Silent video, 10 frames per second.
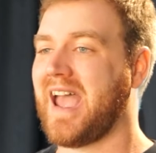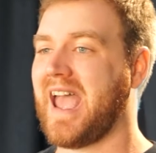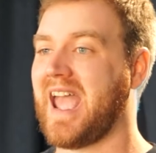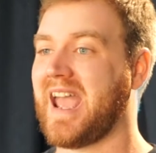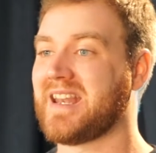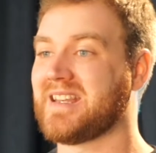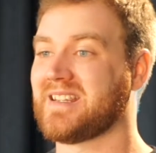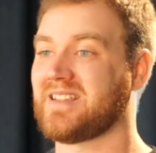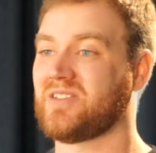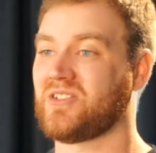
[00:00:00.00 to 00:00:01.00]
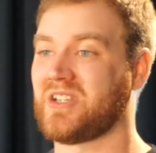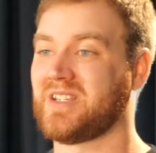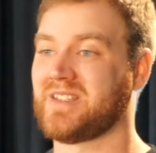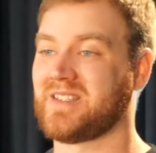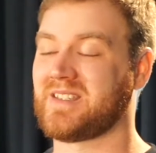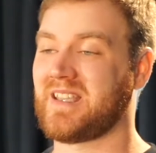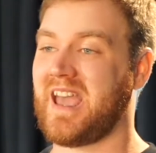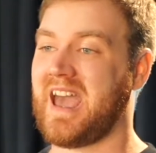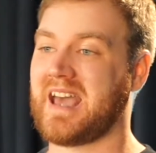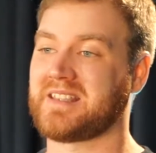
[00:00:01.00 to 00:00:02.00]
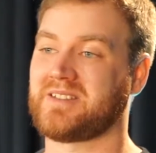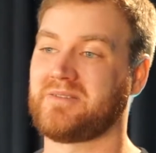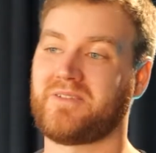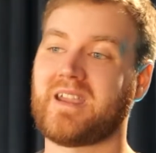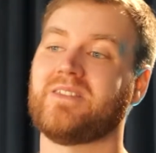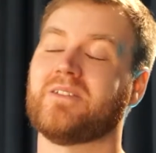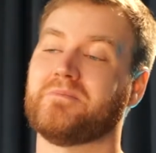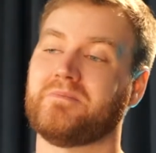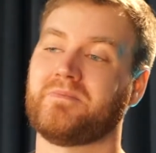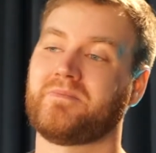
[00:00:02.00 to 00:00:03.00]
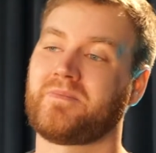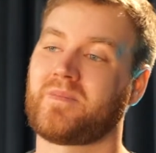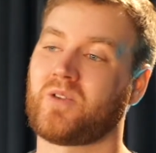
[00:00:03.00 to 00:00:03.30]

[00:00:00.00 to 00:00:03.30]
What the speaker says: And Jesus has to feed them.